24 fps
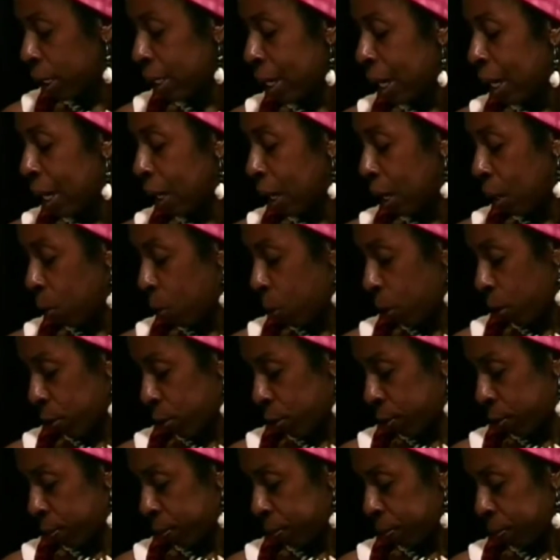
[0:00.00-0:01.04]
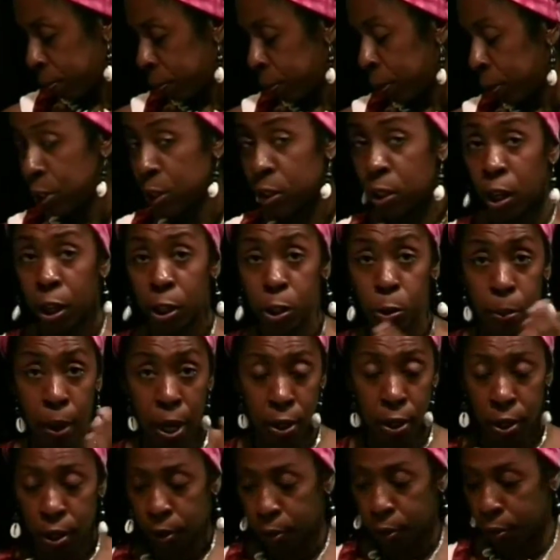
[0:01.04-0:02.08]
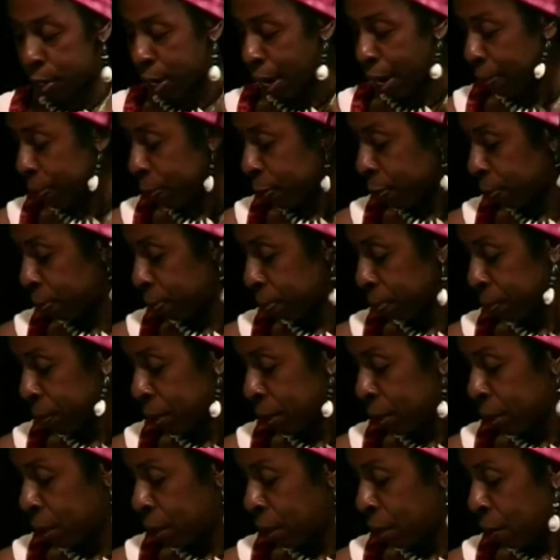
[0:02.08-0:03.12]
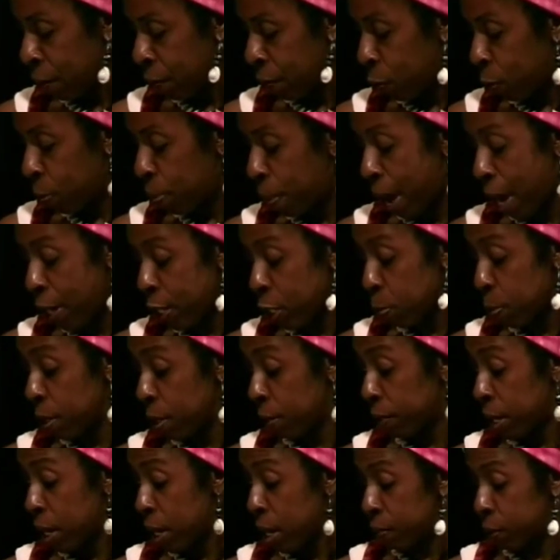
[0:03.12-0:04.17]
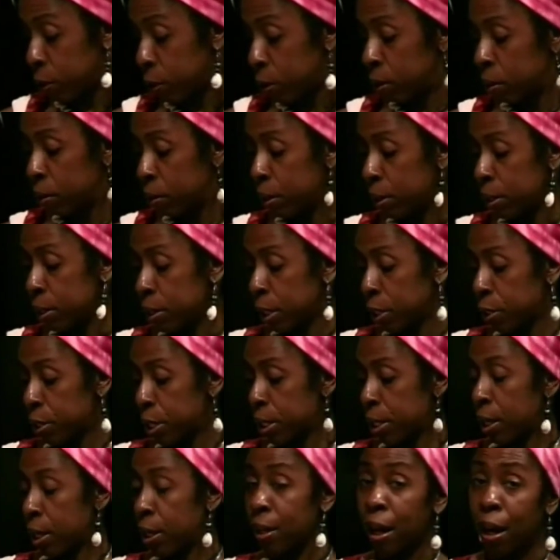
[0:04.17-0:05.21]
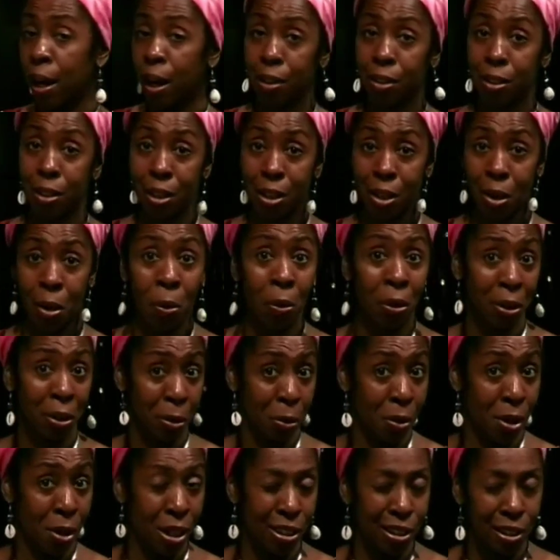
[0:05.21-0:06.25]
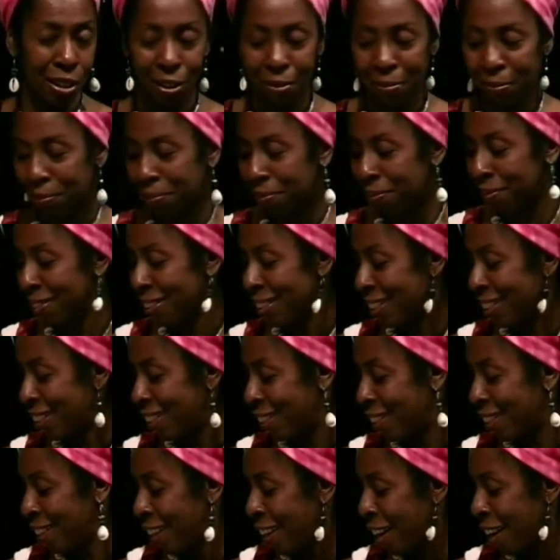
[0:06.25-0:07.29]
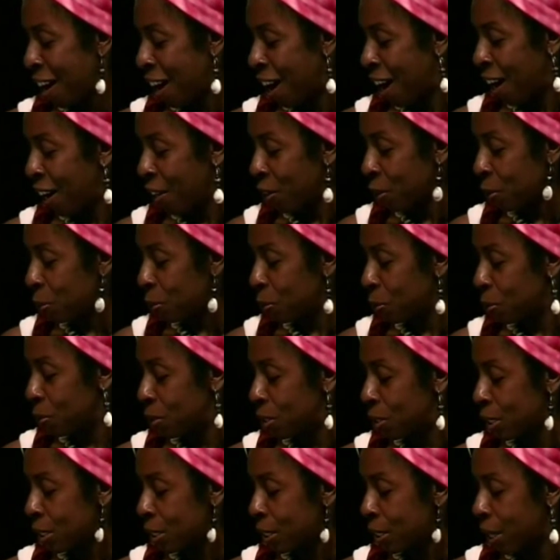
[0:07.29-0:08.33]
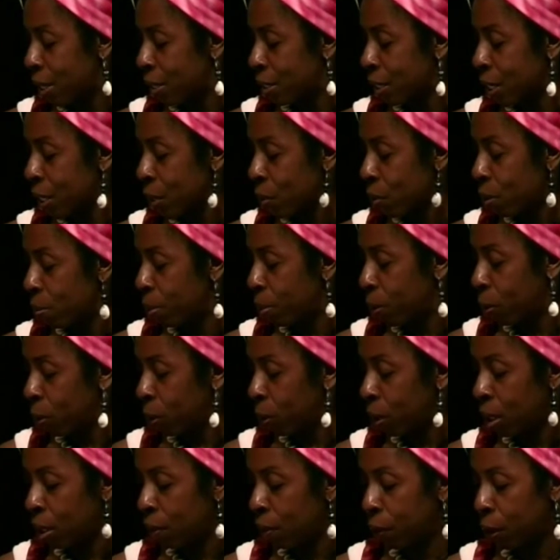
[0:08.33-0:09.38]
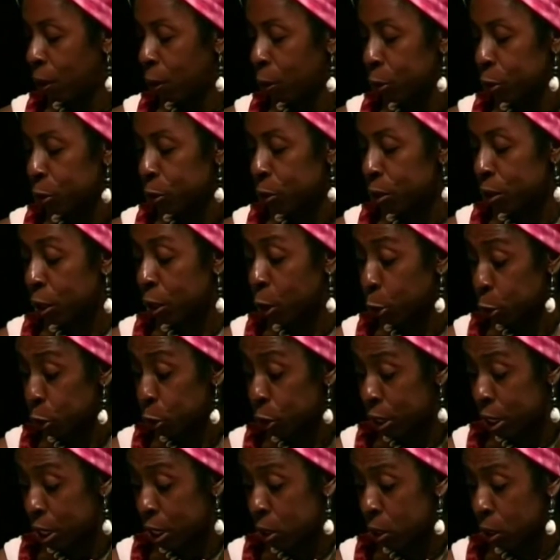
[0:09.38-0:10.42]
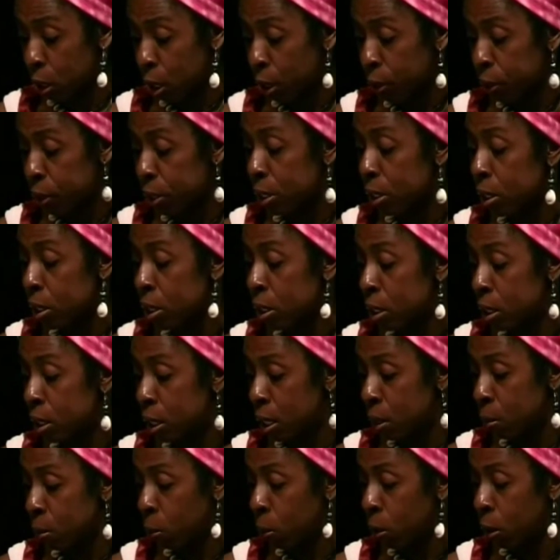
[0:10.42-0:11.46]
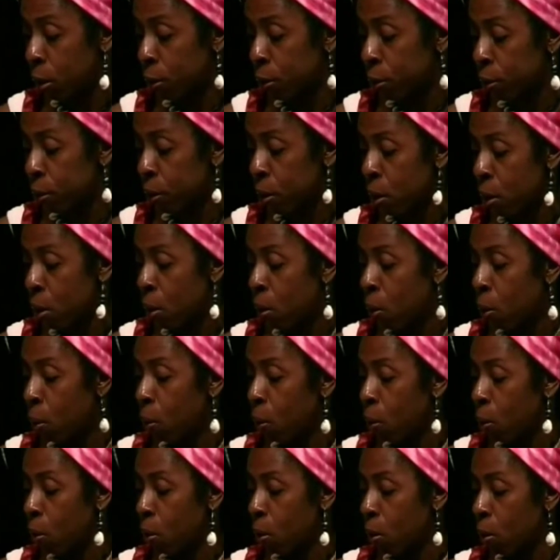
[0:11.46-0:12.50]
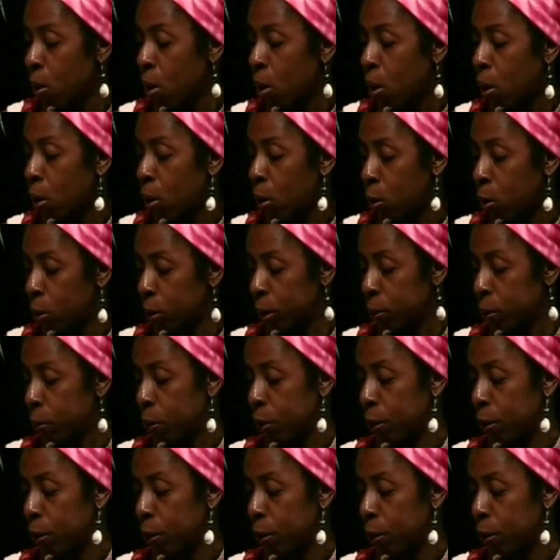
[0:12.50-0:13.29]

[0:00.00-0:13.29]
Kananga water, which she talks about in another chapter. For banishment of evil, such as unhexing or uncrossing, I use, she says, either a bowl of kosher sea salt, sea water, or holy